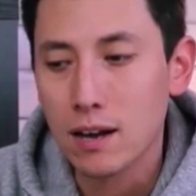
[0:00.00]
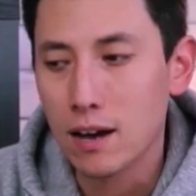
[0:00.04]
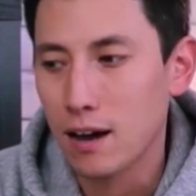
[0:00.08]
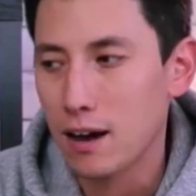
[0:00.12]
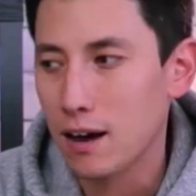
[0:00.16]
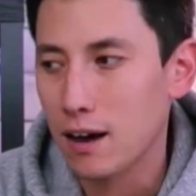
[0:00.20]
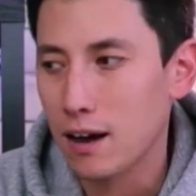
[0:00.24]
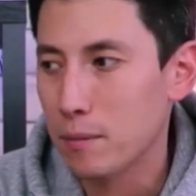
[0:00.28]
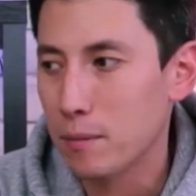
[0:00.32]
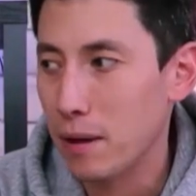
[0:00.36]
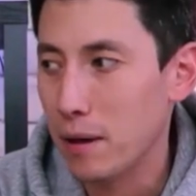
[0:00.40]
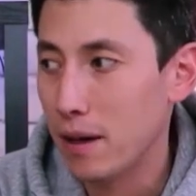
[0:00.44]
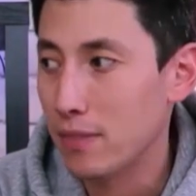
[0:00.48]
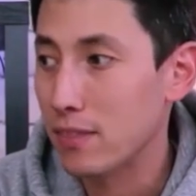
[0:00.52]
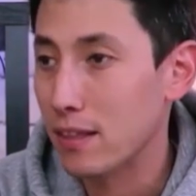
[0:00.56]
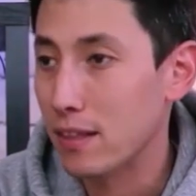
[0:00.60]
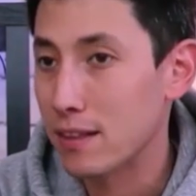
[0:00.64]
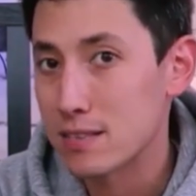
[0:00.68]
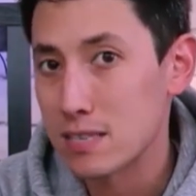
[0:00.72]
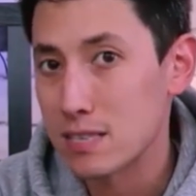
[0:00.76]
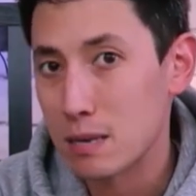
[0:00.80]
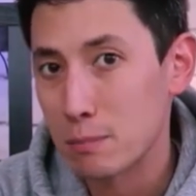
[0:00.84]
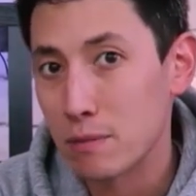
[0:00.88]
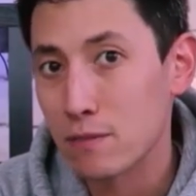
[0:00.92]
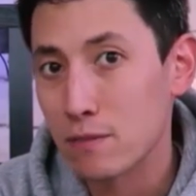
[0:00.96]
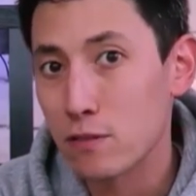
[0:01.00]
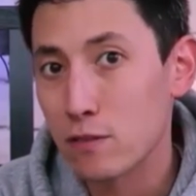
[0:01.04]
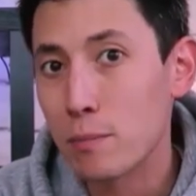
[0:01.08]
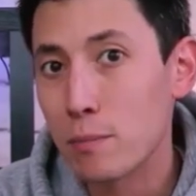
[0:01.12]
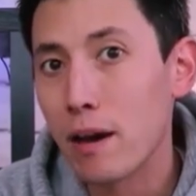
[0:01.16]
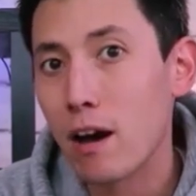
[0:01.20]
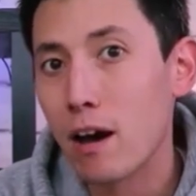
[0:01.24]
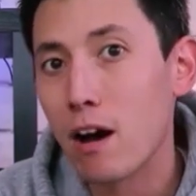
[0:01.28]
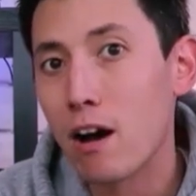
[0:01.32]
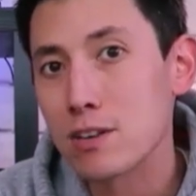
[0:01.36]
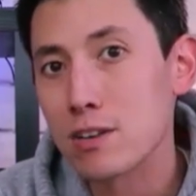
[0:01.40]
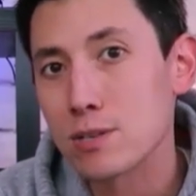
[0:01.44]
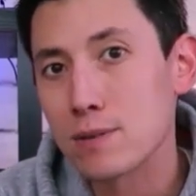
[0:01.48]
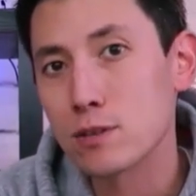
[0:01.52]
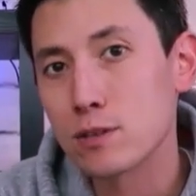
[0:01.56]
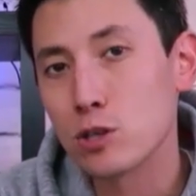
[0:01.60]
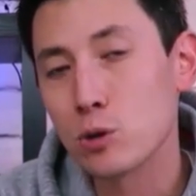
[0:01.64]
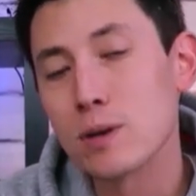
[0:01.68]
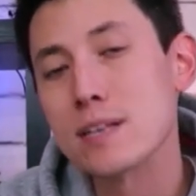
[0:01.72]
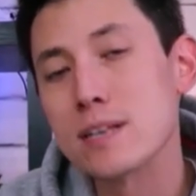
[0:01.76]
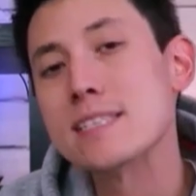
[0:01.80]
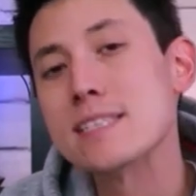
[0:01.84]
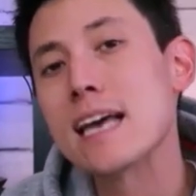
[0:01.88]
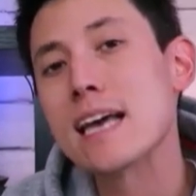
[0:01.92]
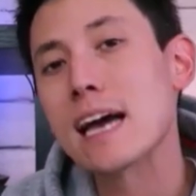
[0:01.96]
Um, and then some of you may also
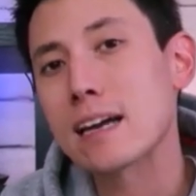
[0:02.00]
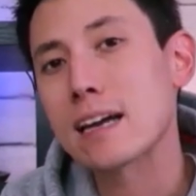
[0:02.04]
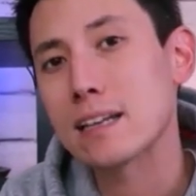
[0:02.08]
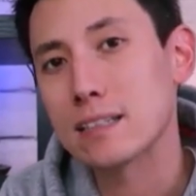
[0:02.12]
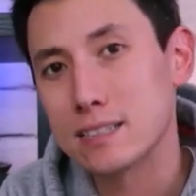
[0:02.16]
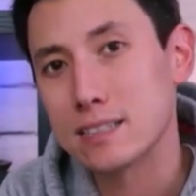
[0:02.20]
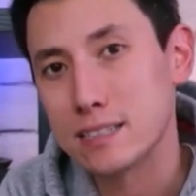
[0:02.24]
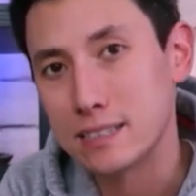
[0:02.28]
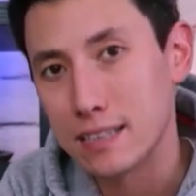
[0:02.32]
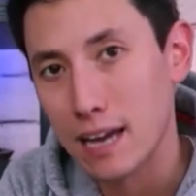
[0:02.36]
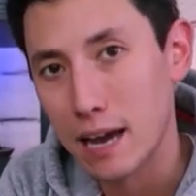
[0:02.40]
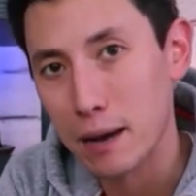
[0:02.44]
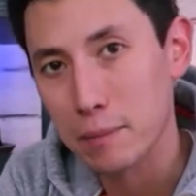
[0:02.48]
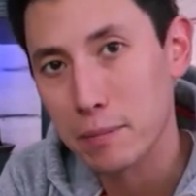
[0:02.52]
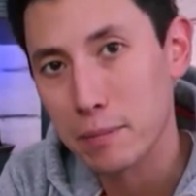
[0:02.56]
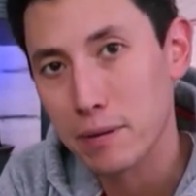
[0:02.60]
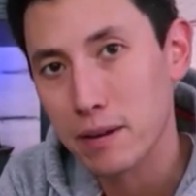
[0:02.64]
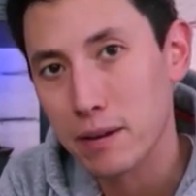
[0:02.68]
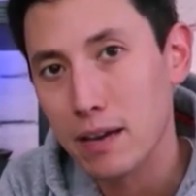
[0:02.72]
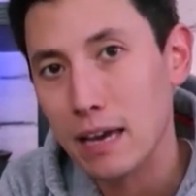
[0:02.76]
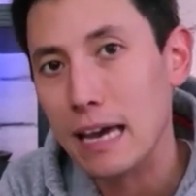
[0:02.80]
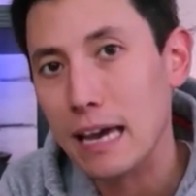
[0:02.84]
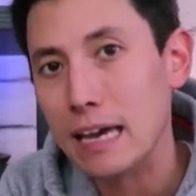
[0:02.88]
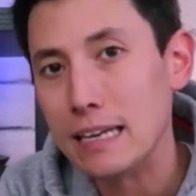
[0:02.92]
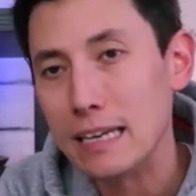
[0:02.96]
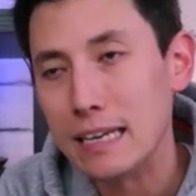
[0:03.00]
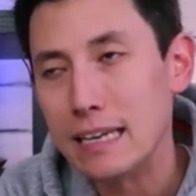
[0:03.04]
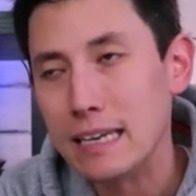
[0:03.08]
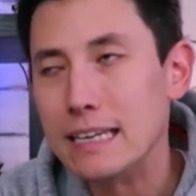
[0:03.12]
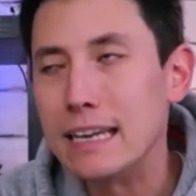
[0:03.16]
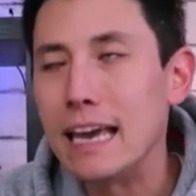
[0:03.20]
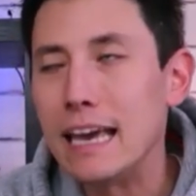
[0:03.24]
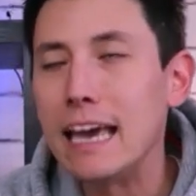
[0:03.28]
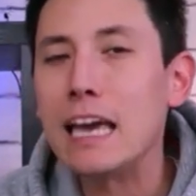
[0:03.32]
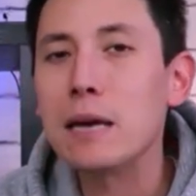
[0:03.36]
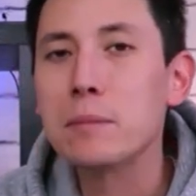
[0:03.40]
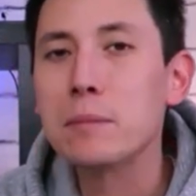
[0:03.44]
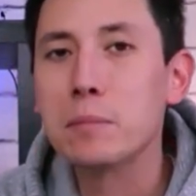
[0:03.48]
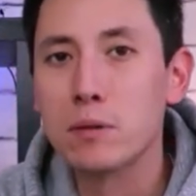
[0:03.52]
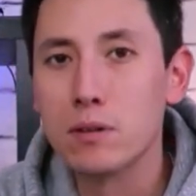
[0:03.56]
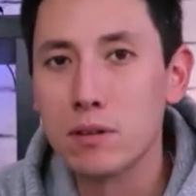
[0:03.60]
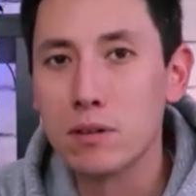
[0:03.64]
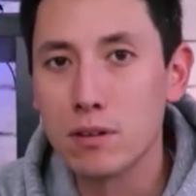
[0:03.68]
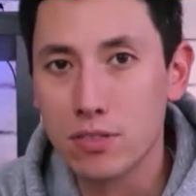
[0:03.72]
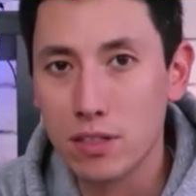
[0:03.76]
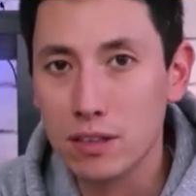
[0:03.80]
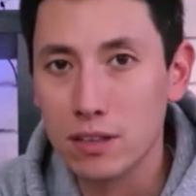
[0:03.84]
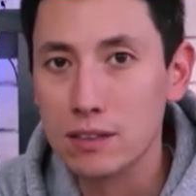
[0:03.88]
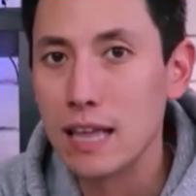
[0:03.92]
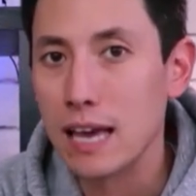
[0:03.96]
do a second step and
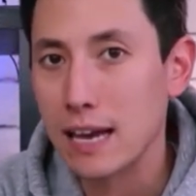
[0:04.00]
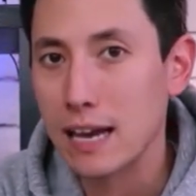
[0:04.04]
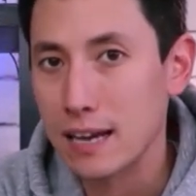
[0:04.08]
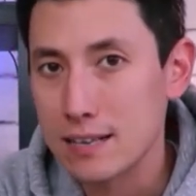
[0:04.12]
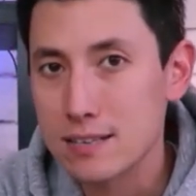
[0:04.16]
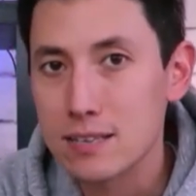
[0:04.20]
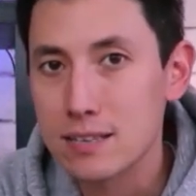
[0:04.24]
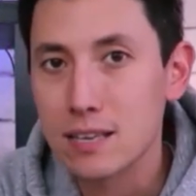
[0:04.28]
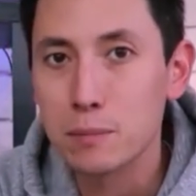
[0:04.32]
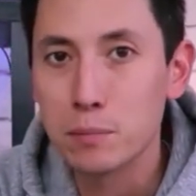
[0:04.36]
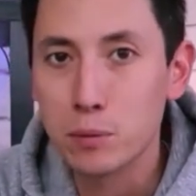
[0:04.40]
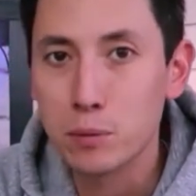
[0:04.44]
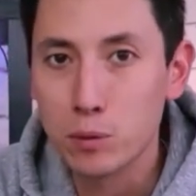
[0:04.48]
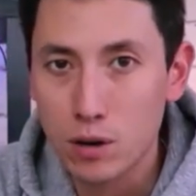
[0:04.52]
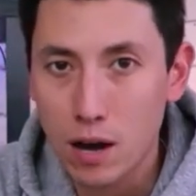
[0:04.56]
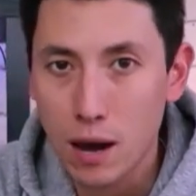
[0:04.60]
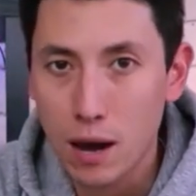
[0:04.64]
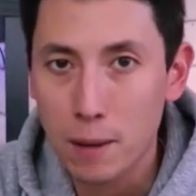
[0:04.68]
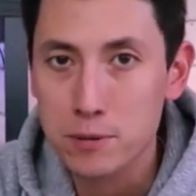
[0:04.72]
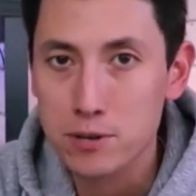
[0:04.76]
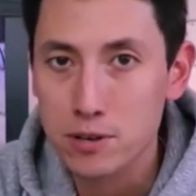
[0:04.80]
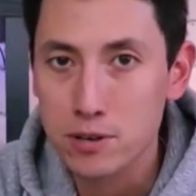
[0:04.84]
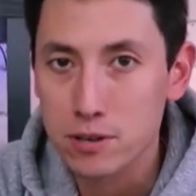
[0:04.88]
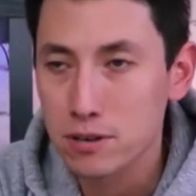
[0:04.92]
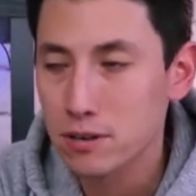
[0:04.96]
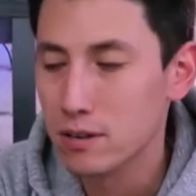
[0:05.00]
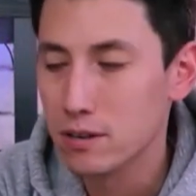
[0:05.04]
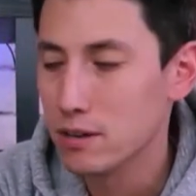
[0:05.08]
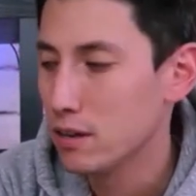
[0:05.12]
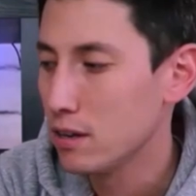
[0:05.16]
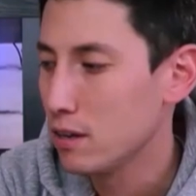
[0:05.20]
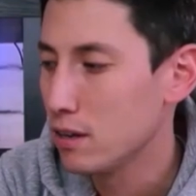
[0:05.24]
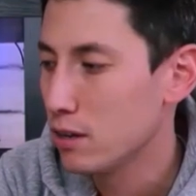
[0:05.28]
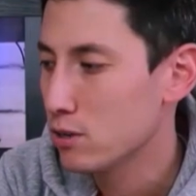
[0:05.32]
enable the legacy boot option.